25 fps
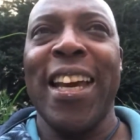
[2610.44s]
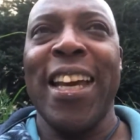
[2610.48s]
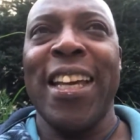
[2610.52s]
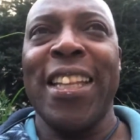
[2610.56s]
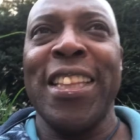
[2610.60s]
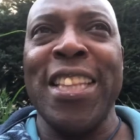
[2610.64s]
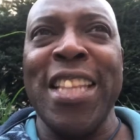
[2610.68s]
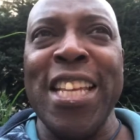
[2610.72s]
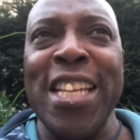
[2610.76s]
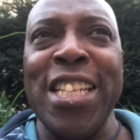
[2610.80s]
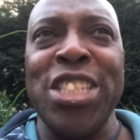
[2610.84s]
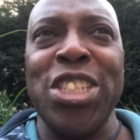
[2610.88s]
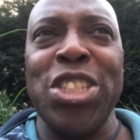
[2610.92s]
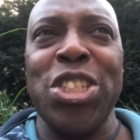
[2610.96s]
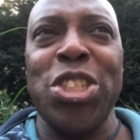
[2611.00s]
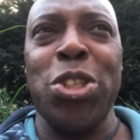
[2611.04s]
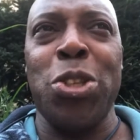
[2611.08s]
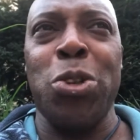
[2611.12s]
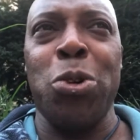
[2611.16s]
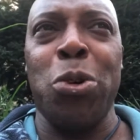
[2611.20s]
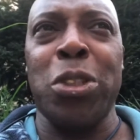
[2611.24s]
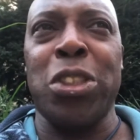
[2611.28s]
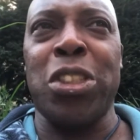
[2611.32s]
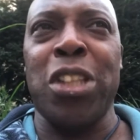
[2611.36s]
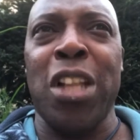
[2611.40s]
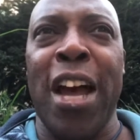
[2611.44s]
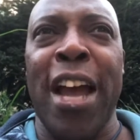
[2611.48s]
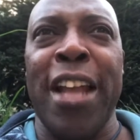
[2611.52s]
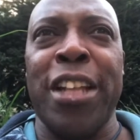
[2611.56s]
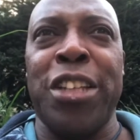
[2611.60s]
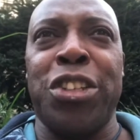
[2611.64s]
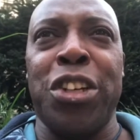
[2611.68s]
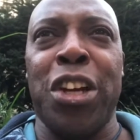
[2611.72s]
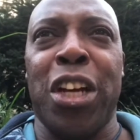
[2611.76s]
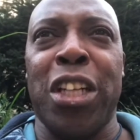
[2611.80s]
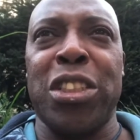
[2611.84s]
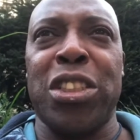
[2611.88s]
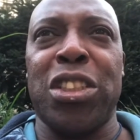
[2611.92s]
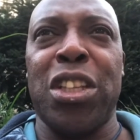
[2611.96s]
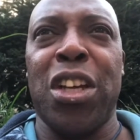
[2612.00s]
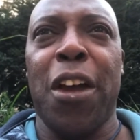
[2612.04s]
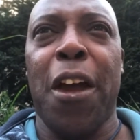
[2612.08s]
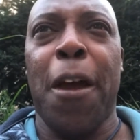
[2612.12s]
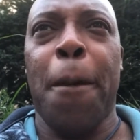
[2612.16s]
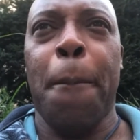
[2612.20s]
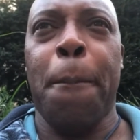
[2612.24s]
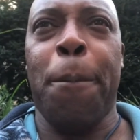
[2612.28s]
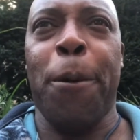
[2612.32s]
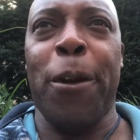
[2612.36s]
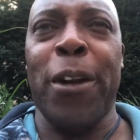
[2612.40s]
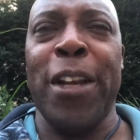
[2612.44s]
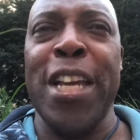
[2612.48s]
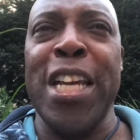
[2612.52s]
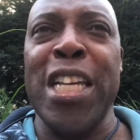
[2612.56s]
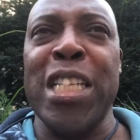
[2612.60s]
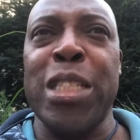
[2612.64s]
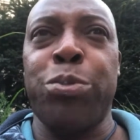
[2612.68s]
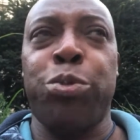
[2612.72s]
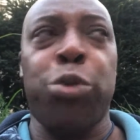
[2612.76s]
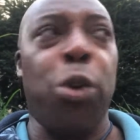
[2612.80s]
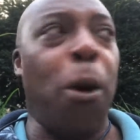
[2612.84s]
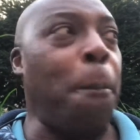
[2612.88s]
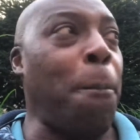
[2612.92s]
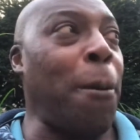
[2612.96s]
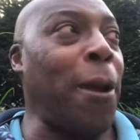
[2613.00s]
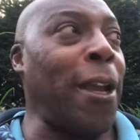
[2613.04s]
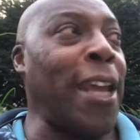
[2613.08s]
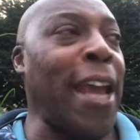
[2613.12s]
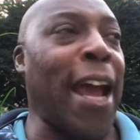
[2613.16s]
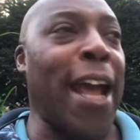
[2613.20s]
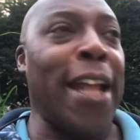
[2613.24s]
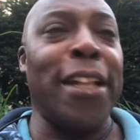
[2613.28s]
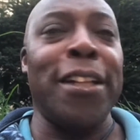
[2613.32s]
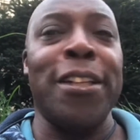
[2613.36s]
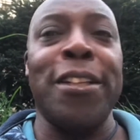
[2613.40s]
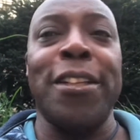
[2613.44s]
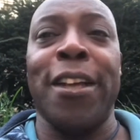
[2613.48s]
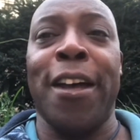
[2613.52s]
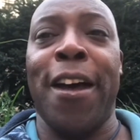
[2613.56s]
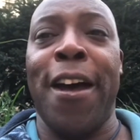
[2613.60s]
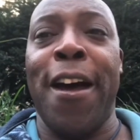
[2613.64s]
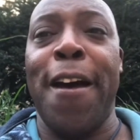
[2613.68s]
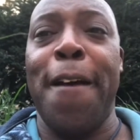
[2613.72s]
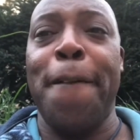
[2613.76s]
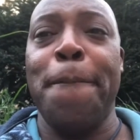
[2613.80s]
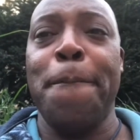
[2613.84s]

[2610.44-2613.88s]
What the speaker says: This looks like just police propaganda